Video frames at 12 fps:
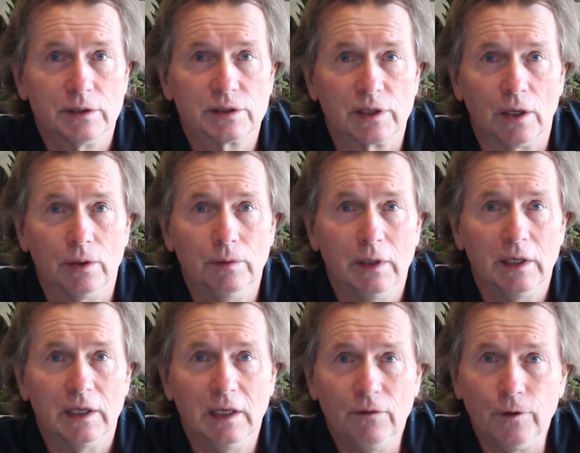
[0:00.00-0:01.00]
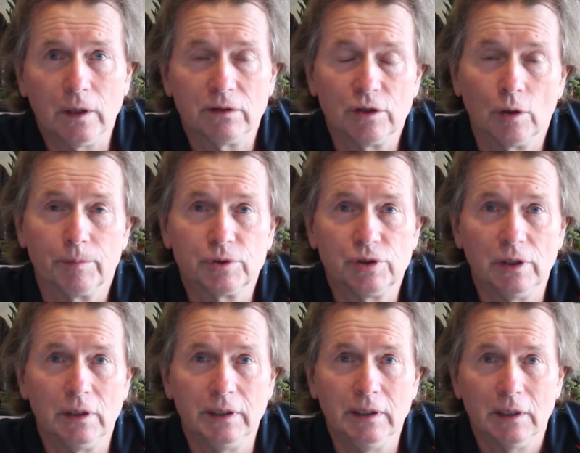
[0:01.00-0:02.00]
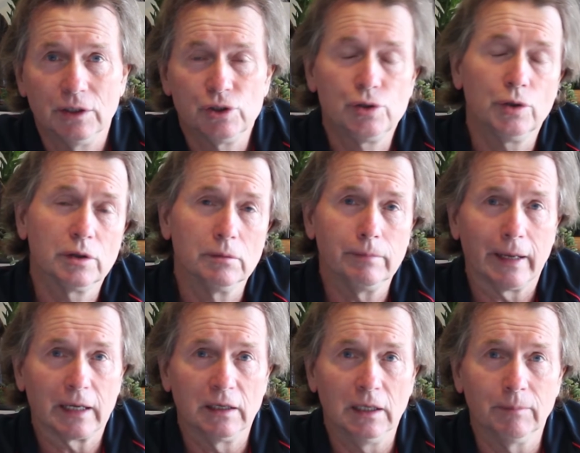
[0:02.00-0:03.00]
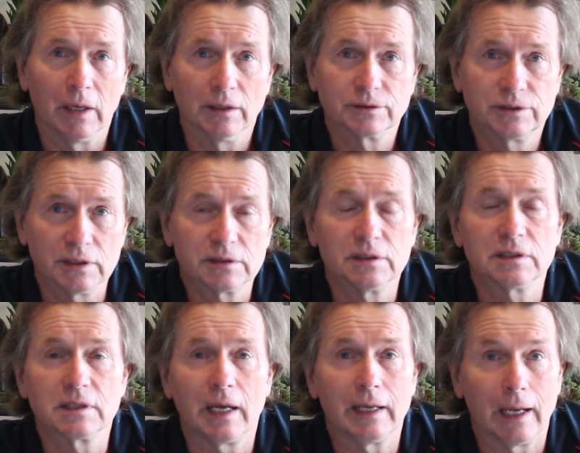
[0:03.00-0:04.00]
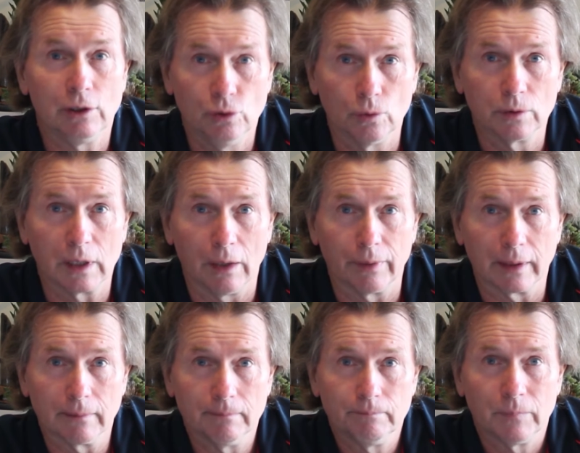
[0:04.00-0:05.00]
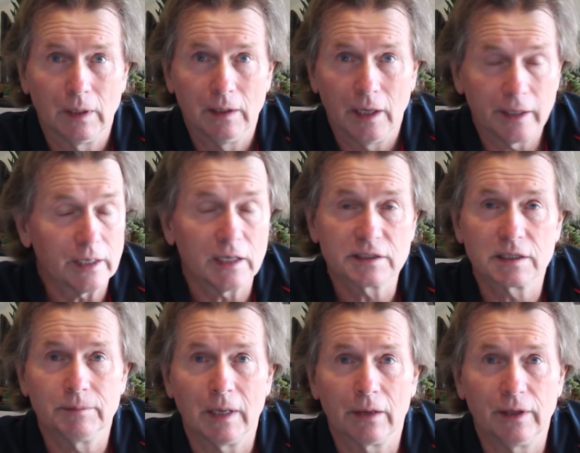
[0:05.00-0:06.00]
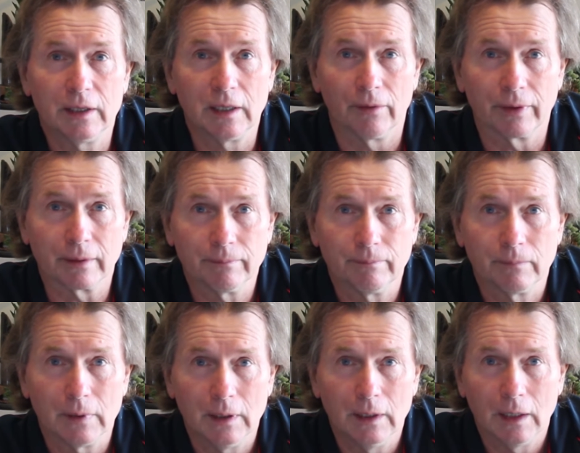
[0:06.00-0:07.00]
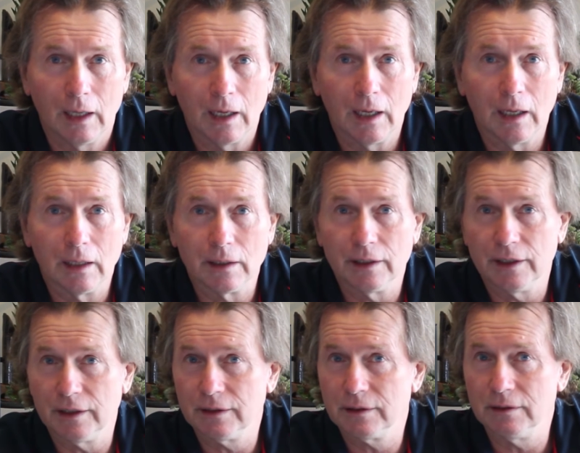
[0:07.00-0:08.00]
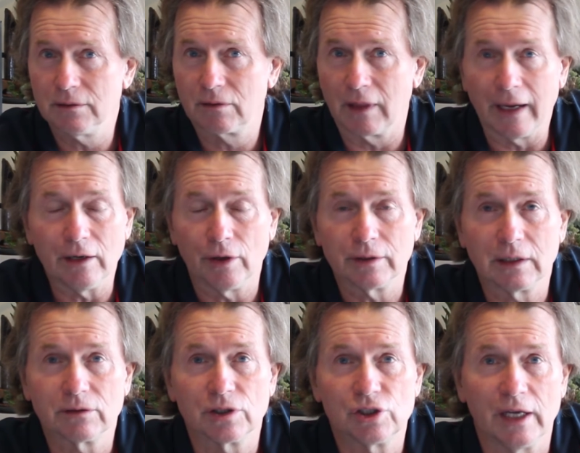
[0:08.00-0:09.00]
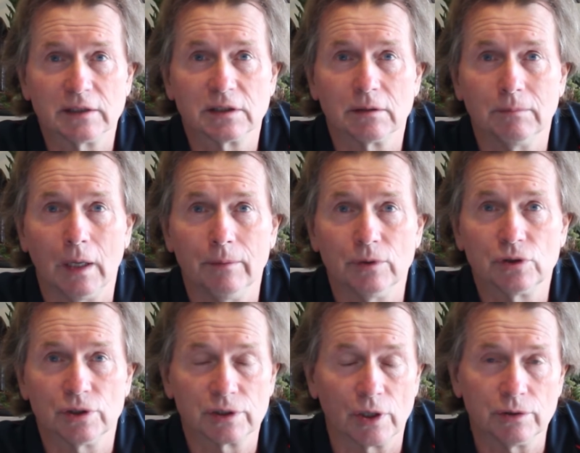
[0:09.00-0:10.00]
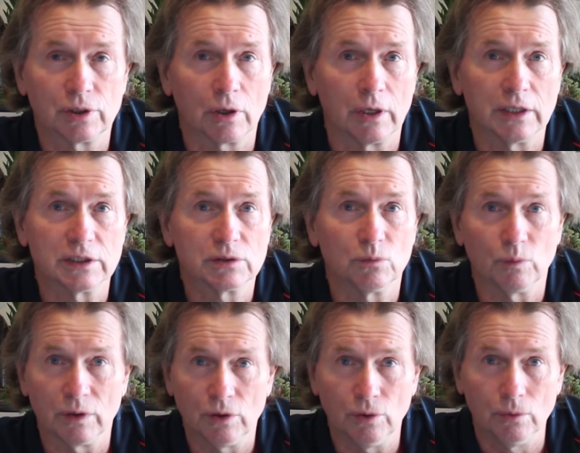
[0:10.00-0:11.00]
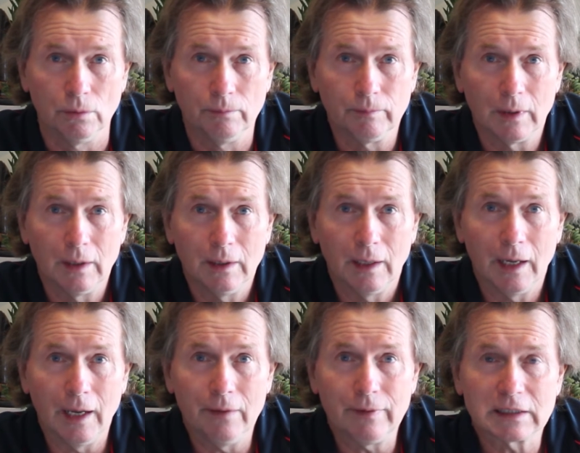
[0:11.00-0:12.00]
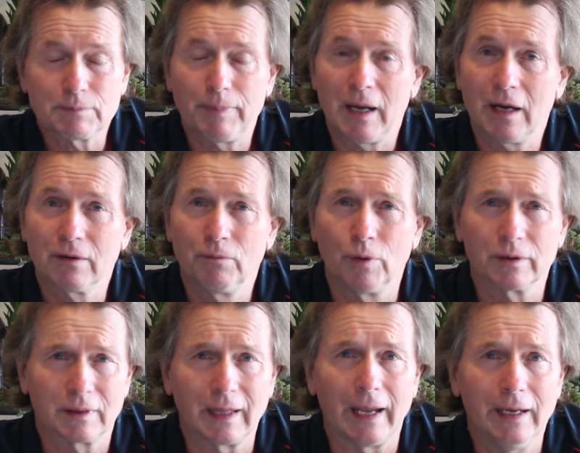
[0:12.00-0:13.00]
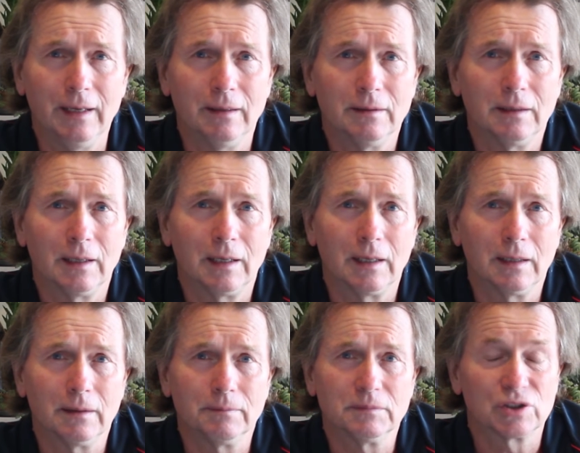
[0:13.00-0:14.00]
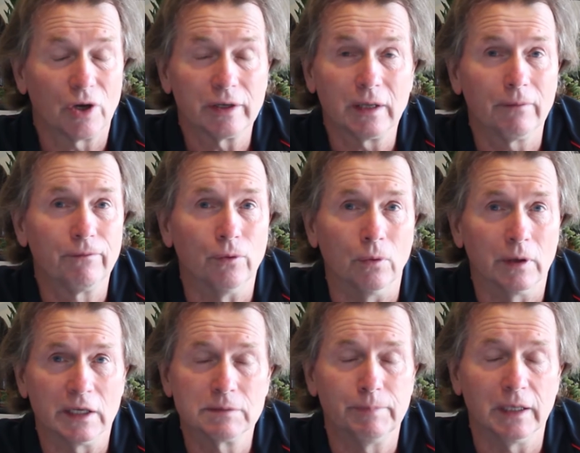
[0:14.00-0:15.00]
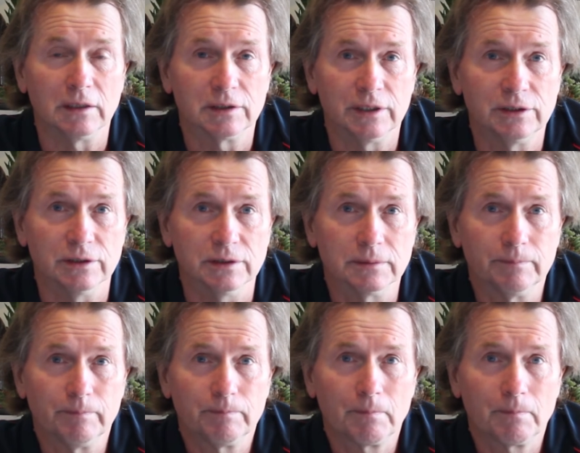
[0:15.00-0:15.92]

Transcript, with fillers: So if you get the opportunity, shoot them back an email just to say how you're going and ask them how they're going. Uh, they don't get the chance at the moment to socialise with you, and that's part of what they uh, signed up for as being teachers.